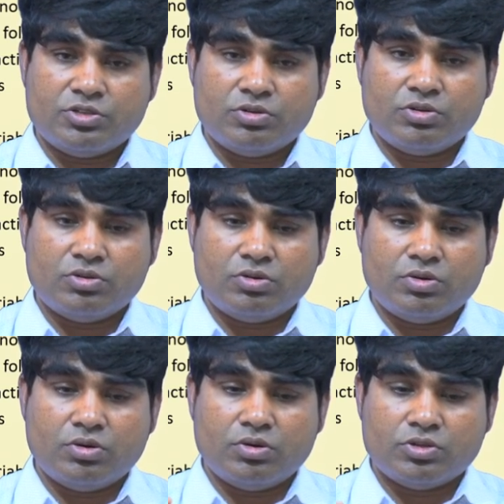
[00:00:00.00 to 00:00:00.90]

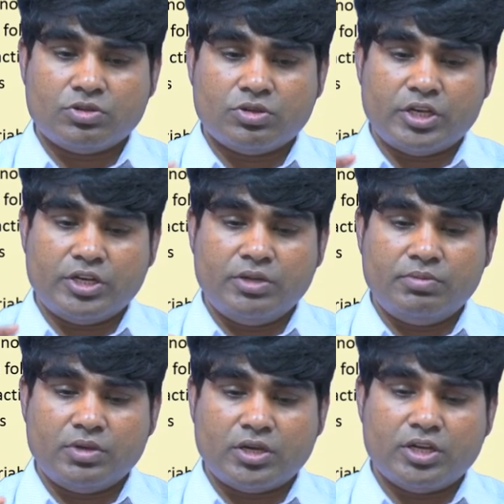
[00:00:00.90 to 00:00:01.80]
So, so
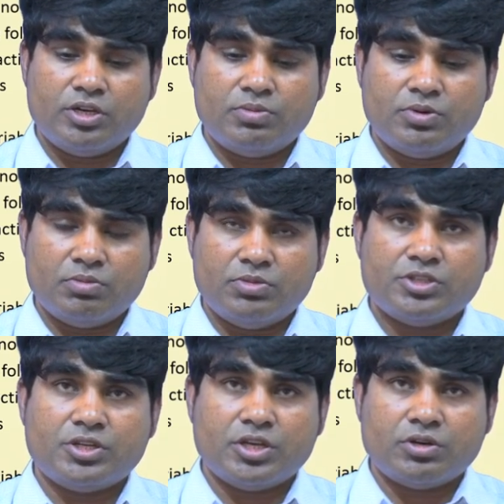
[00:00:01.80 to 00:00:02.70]
any kind of
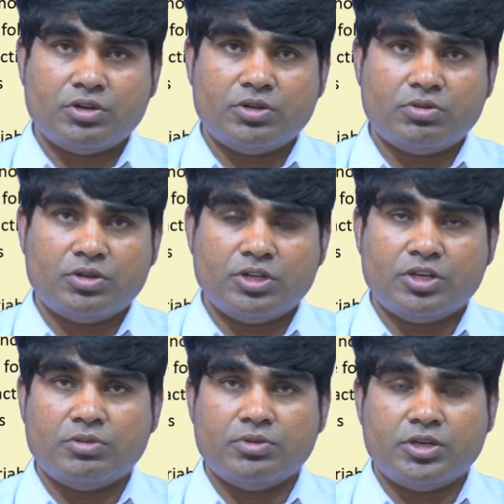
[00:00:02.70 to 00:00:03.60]
mistake or
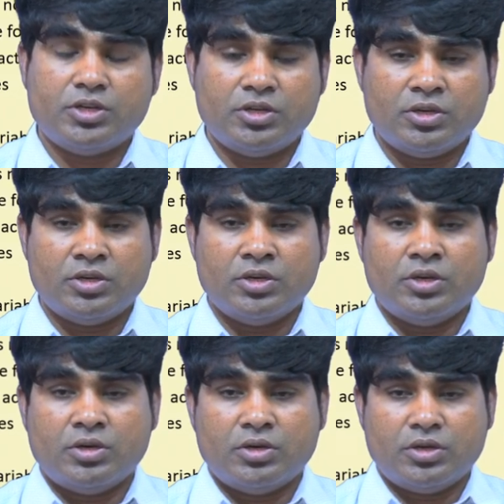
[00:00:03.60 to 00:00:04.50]
little bit
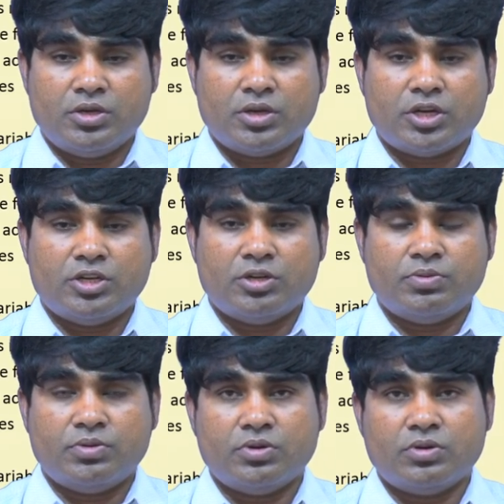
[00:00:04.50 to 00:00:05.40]
kind
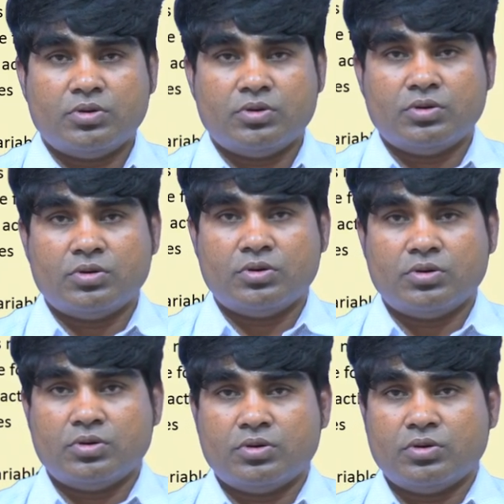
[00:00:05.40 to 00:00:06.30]
of
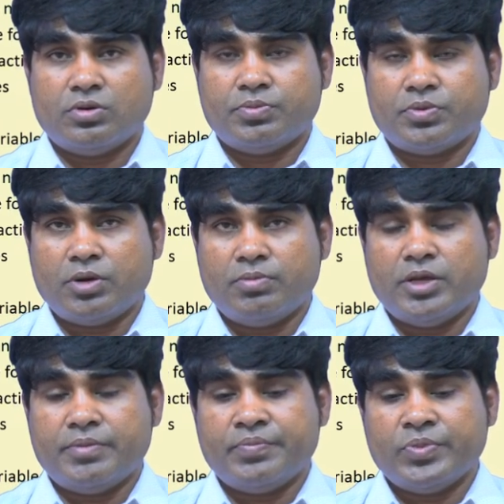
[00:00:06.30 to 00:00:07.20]
a
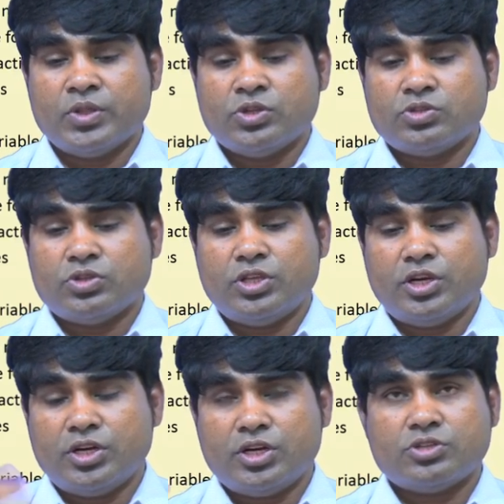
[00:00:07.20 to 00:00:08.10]
problem. So,
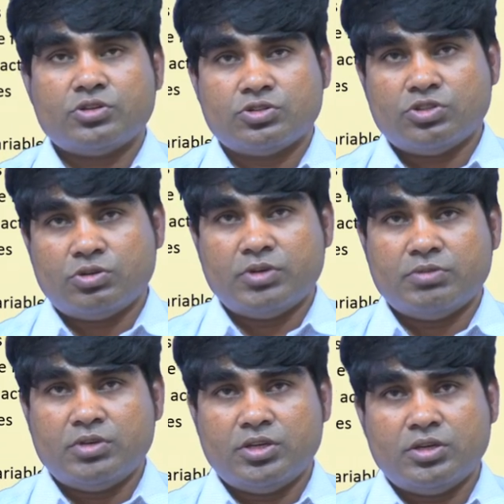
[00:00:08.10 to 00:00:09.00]
the entire structure may
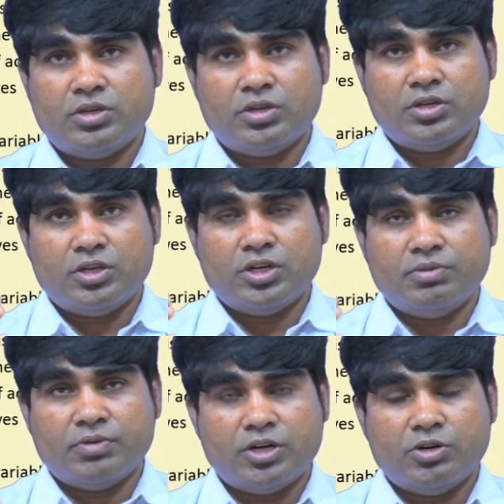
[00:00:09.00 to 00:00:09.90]
be in a
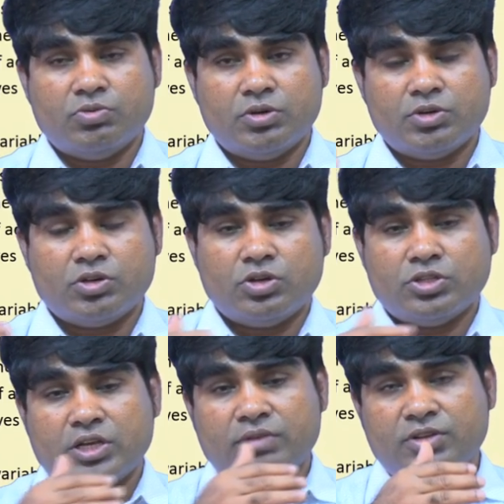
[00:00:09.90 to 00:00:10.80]
different way,
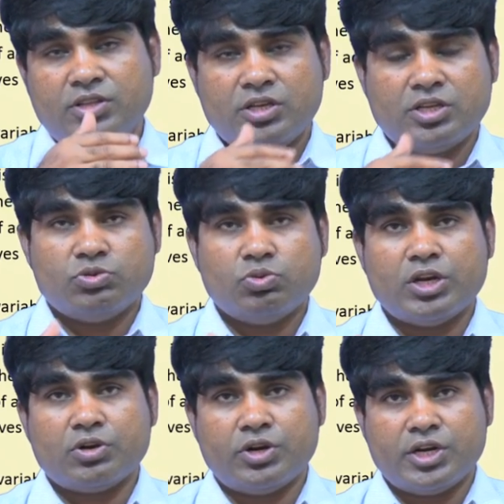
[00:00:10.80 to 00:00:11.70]
because everything is
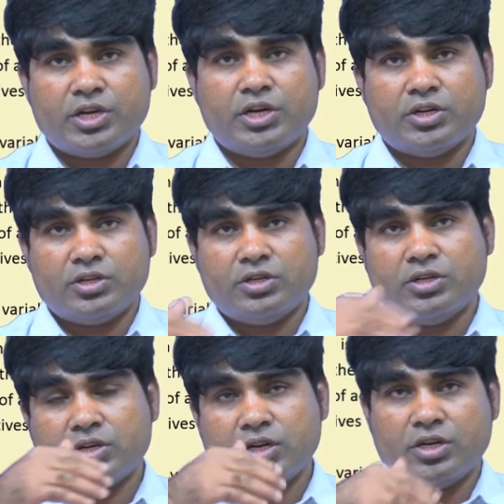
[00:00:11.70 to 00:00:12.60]
well connected in
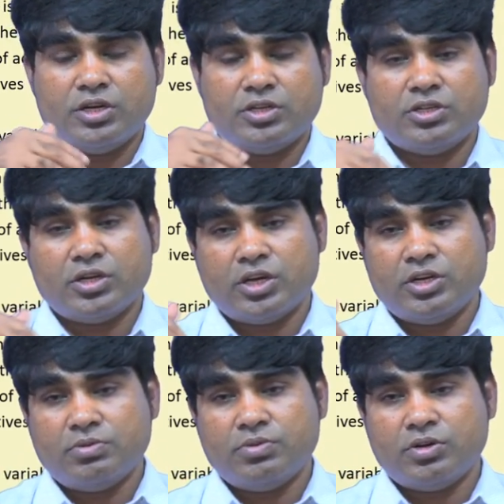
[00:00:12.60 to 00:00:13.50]
a kind, it is a
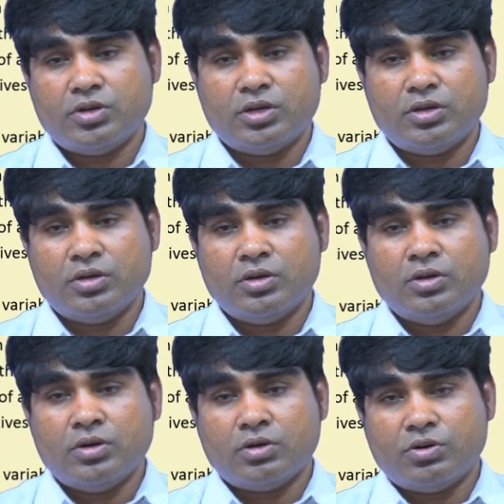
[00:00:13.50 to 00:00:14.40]
kind of a
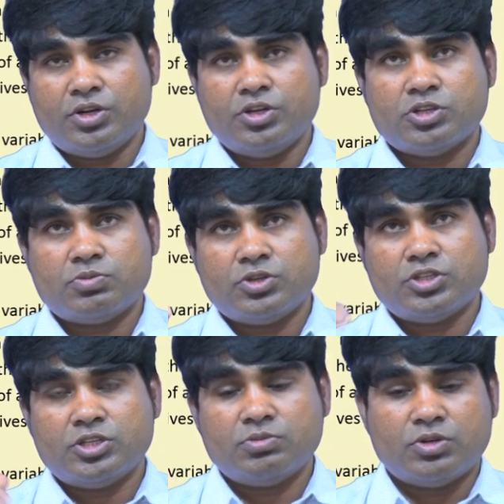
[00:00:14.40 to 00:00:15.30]
continuous
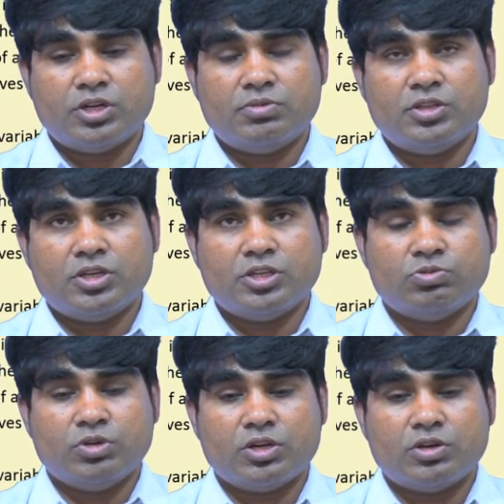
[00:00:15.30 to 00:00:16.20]
process, but everything
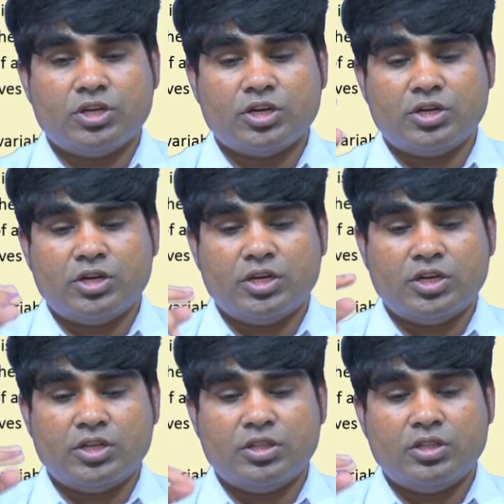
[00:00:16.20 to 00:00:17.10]
is well connected.
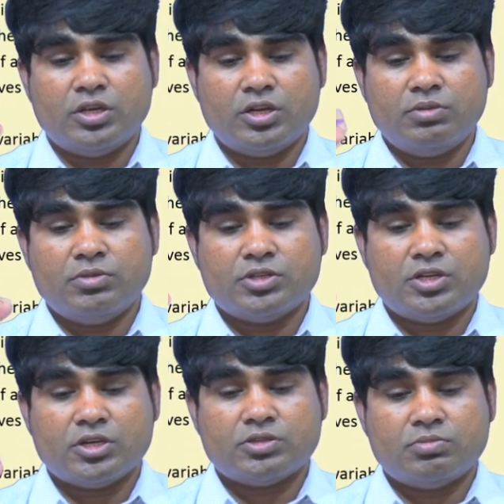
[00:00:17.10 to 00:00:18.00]
Any
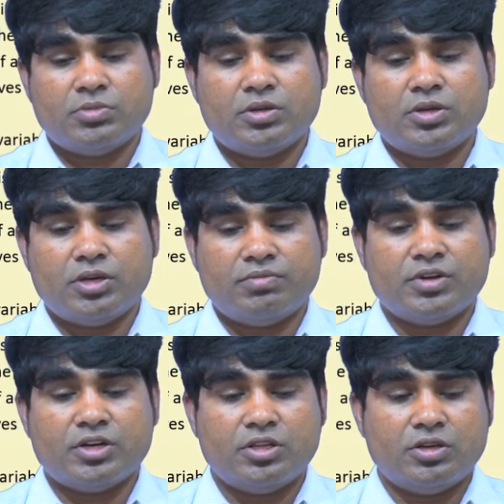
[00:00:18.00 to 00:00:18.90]
mistakes may
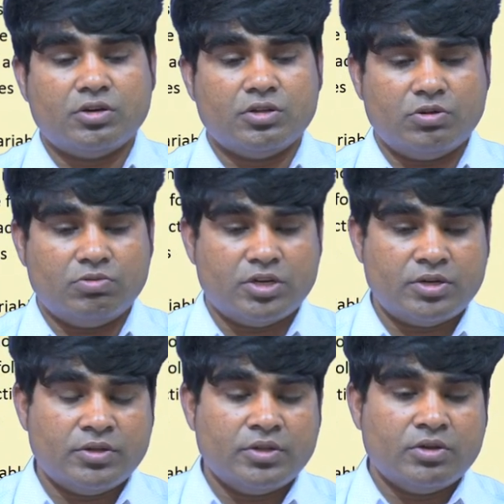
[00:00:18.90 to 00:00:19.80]
affect the other one.
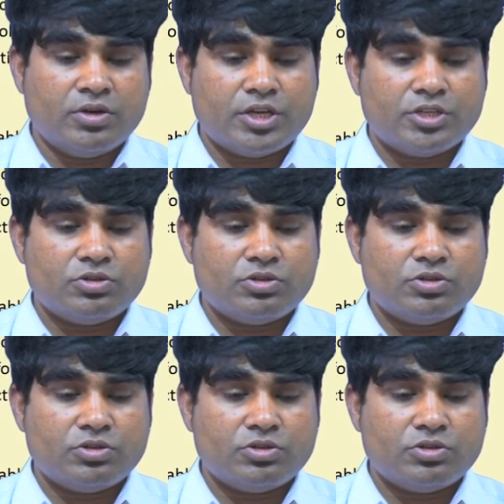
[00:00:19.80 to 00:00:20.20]
Okay.